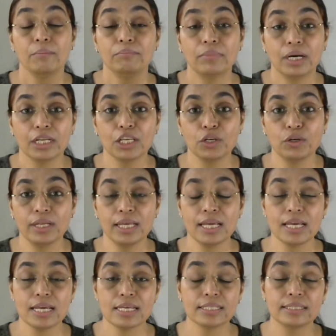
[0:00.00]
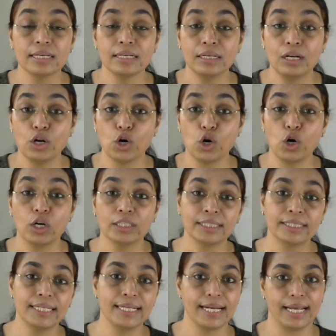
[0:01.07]
Mercury is the north
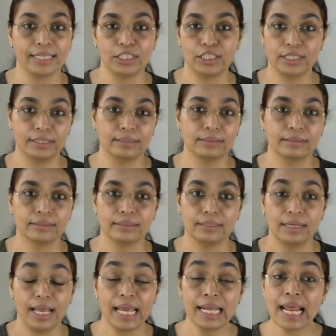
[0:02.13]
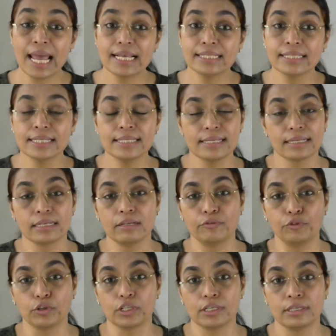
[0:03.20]
direction and has the
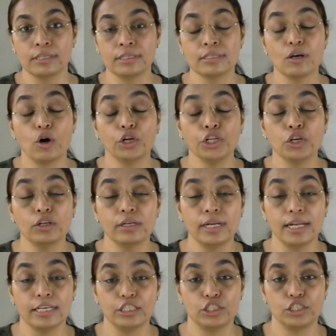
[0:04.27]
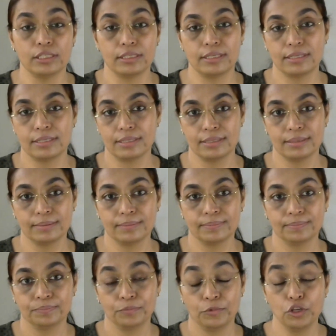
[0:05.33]
significance on your relations,
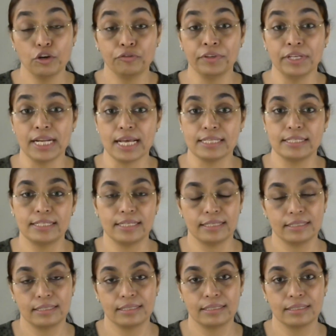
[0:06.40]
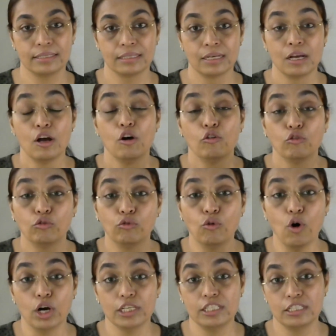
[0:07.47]
your finances,
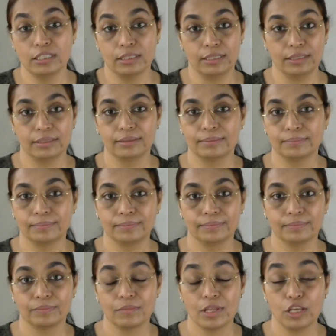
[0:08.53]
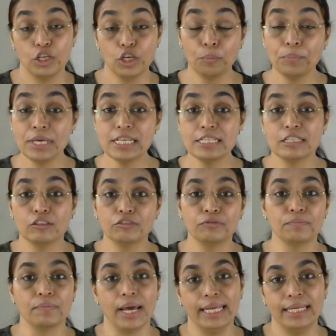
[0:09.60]
water, your peace of
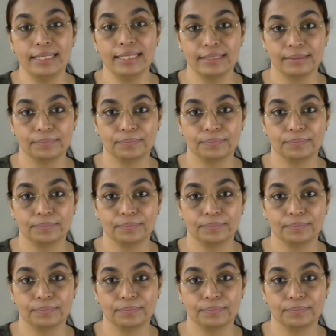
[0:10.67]
mind.